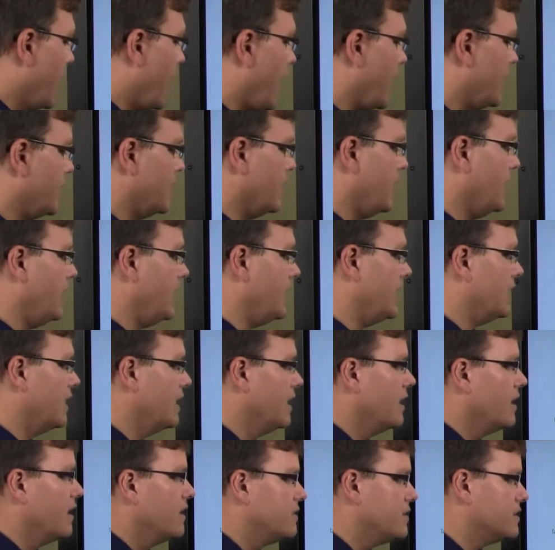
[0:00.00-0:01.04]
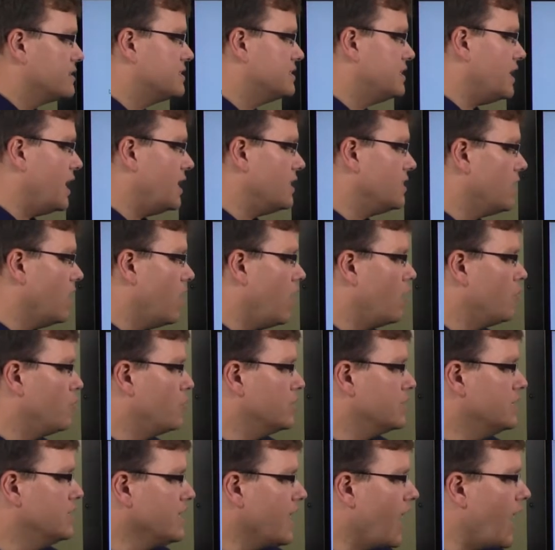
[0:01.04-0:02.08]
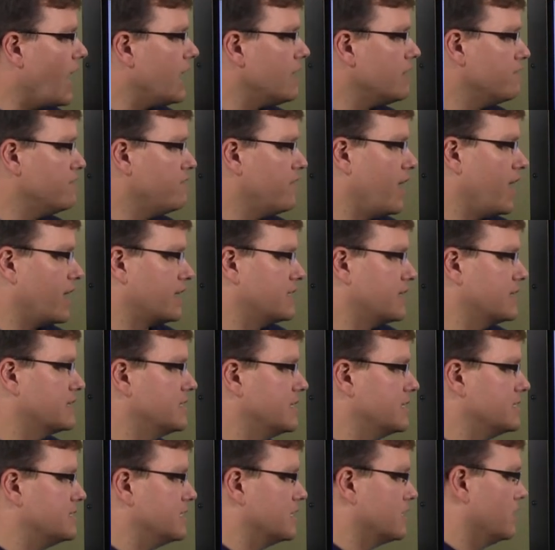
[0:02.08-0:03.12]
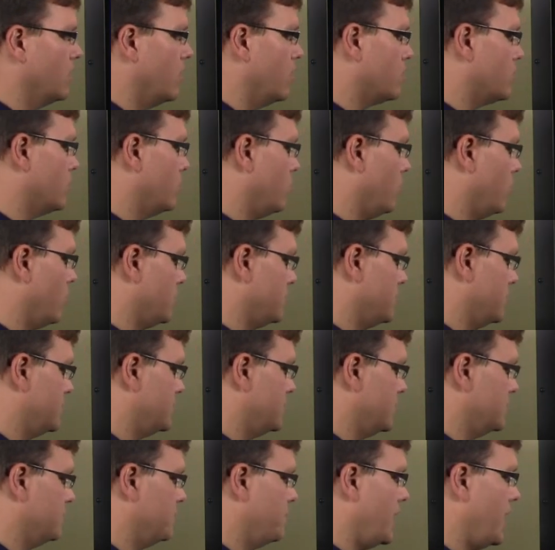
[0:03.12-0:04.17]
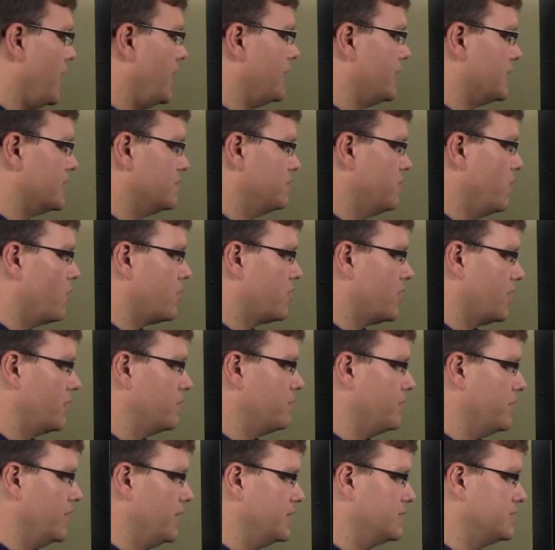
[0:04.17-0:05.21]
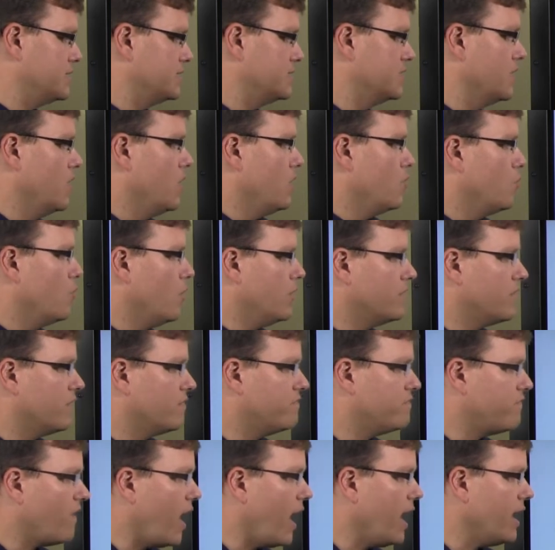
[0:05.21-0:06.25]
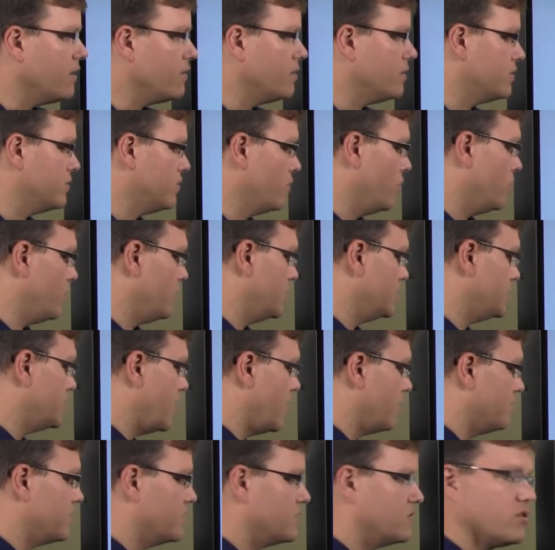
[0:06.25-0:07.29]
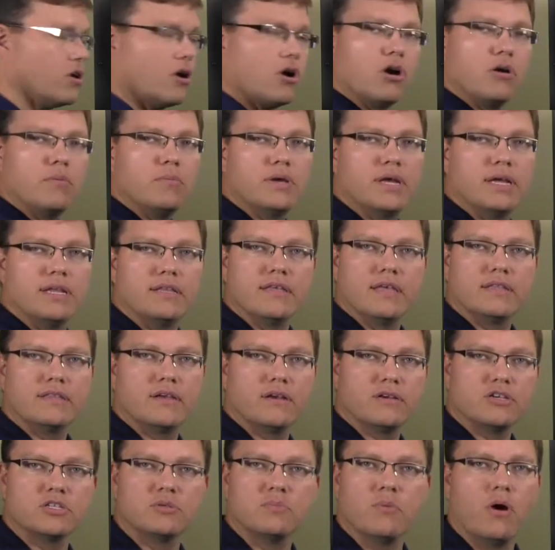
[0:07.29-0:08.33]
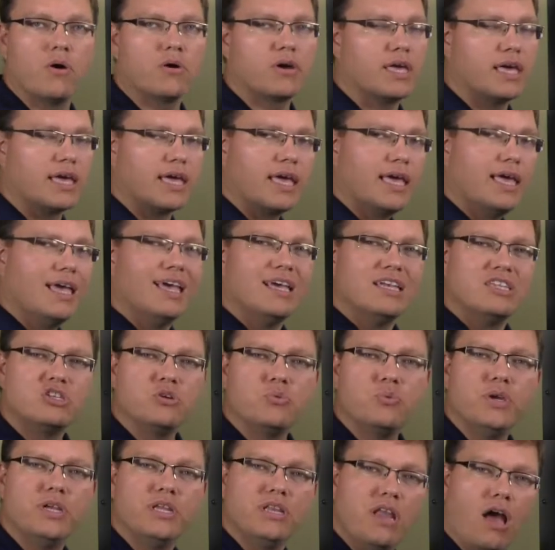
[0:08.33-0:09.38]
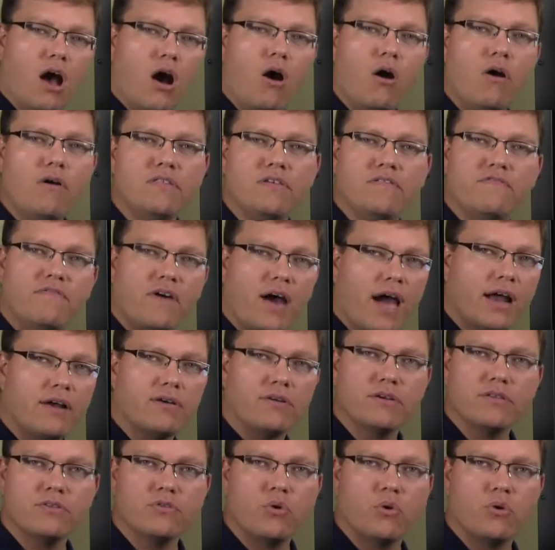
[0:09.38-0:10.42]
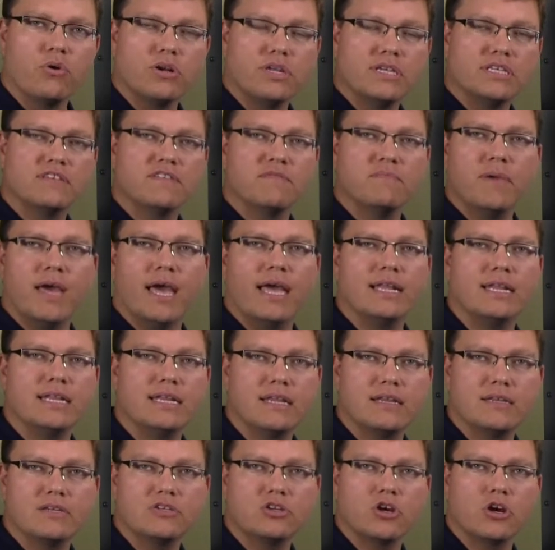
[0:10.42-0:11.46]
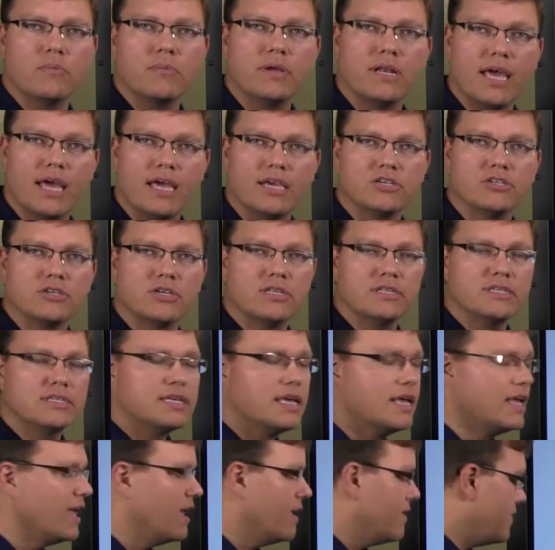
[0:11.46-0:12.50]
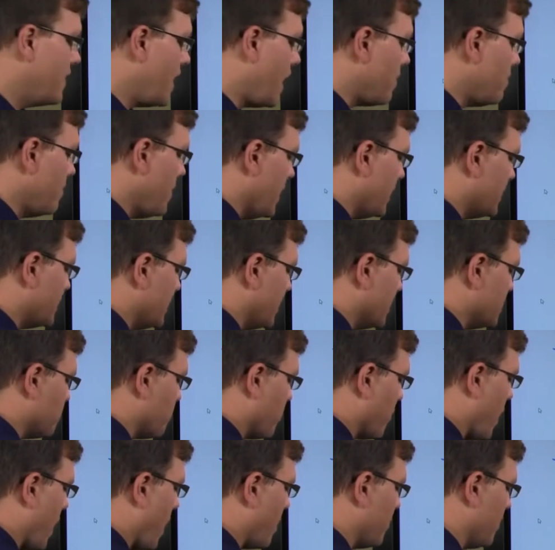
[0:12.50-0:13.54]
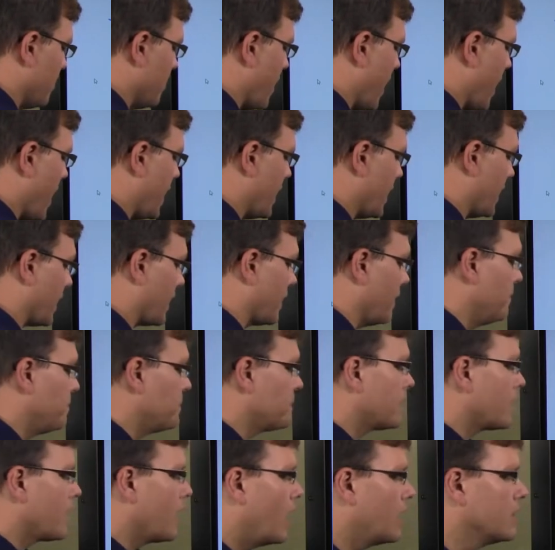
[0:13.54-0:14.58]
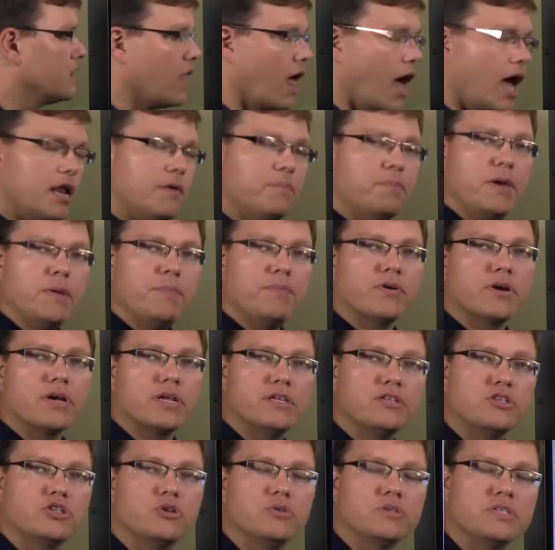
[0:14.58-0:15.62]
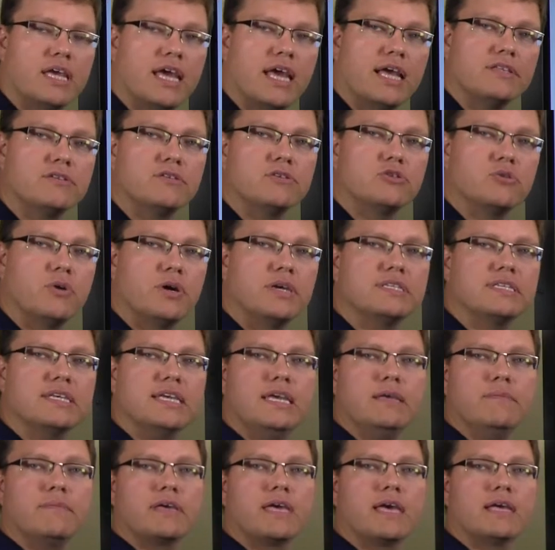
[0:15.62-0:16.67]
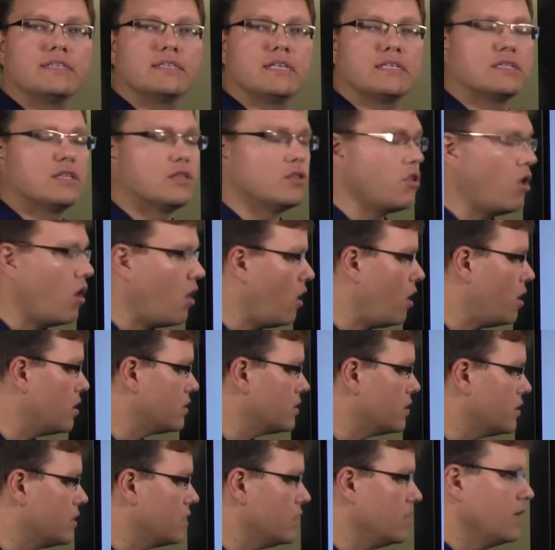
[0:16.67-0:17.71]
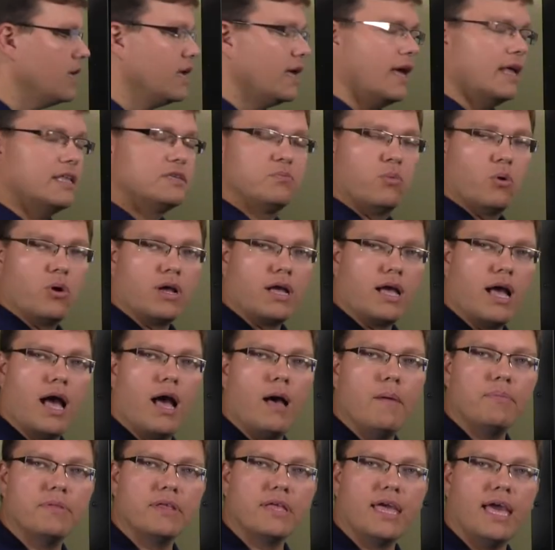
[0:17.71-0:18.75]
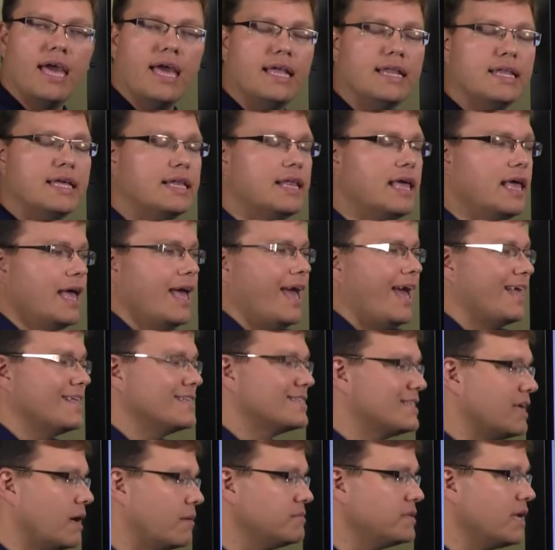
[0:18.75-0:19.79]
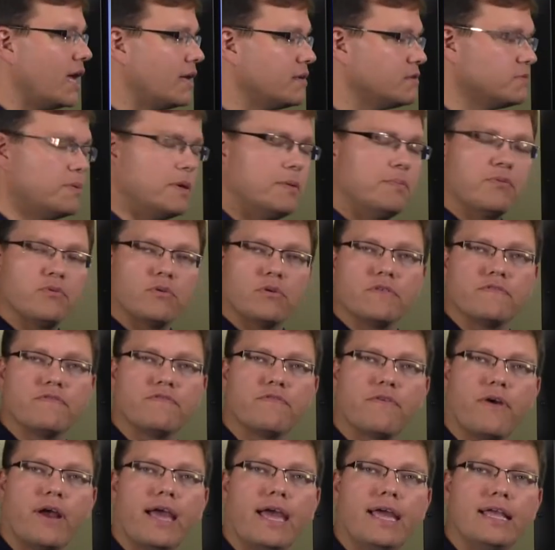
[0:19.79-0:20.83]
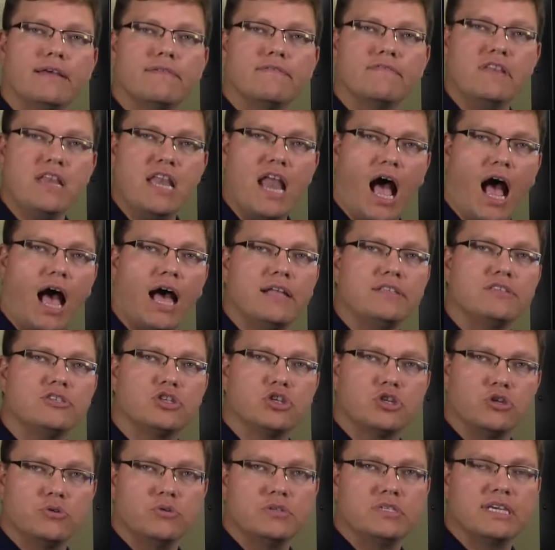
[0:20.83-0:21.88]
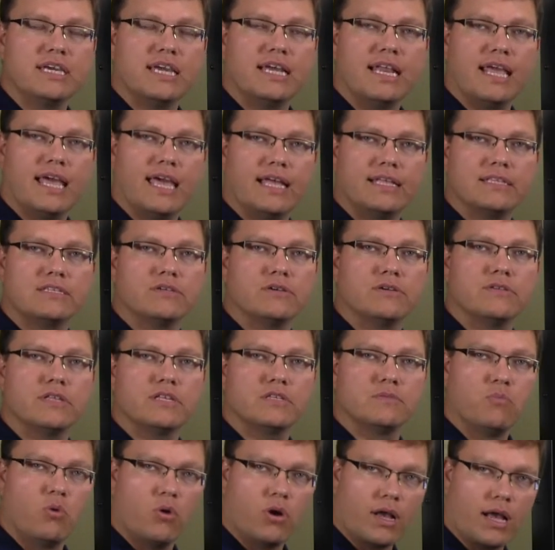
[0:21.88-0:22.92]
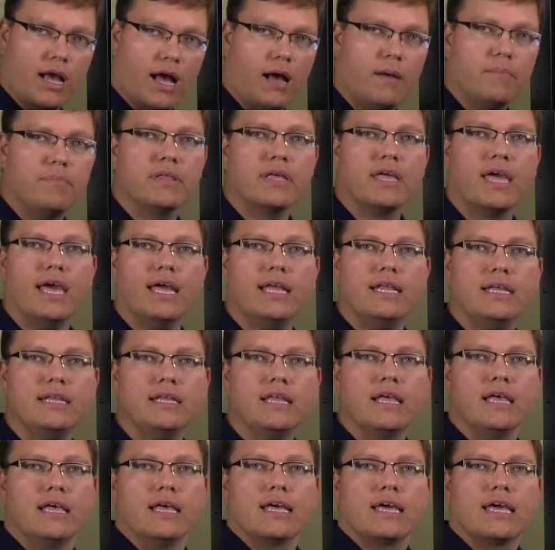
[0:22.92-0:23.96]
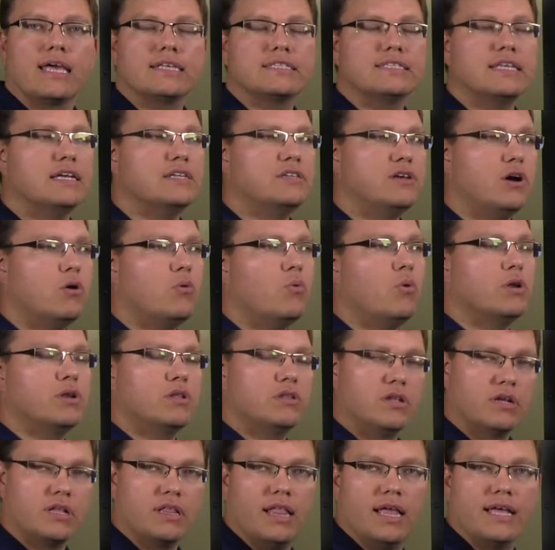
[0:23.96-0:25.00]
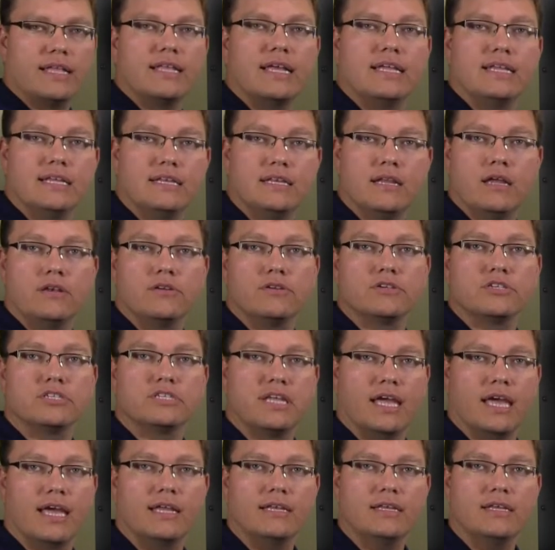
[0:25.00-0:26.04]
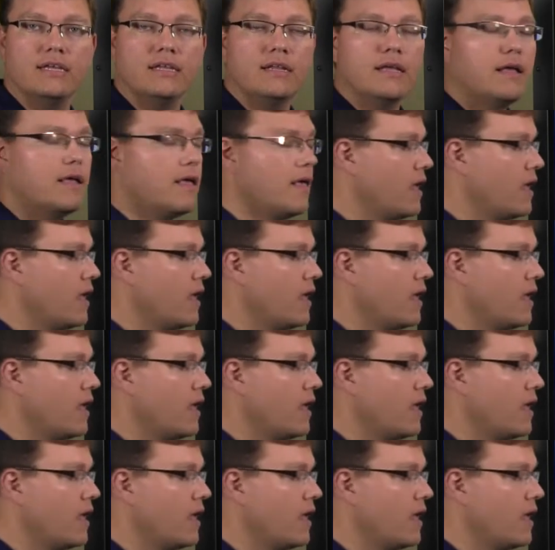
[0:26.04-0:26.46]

And E. The state law would not affect existing local ordinances banning smoking in places where the fire authorities have determined that they're smoking. Do we know the fire authorities have made any determinations? That makes this problematic. A lot of people are going to choose answer choice E because it's longer, it's more complicated, and sometimes people are afraid of not choosing an answer that's more complicated because they don't want to look like they didn't understand it.